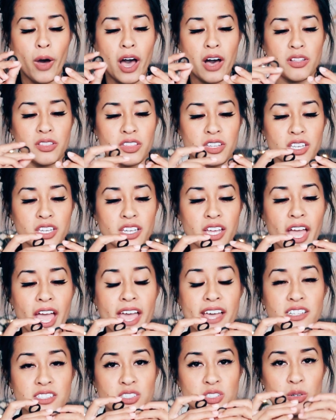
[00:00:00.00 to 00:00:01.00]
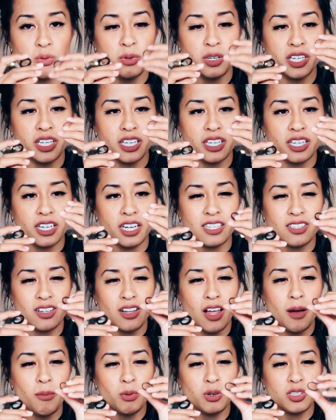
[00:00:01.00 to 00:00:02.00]
While the Enso ring is a
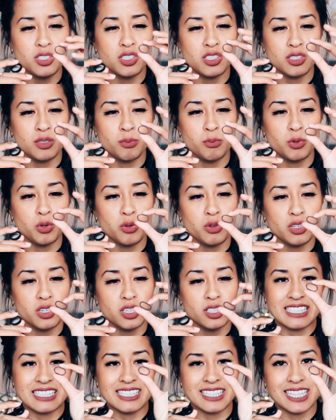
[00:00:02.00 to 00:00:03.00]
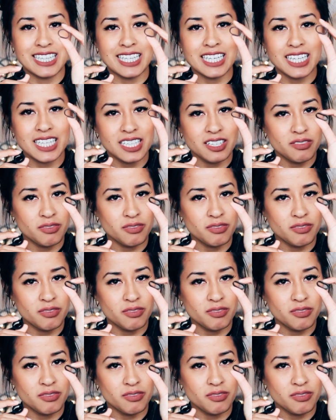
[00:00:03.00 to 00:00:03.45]
lot more smoother, sleek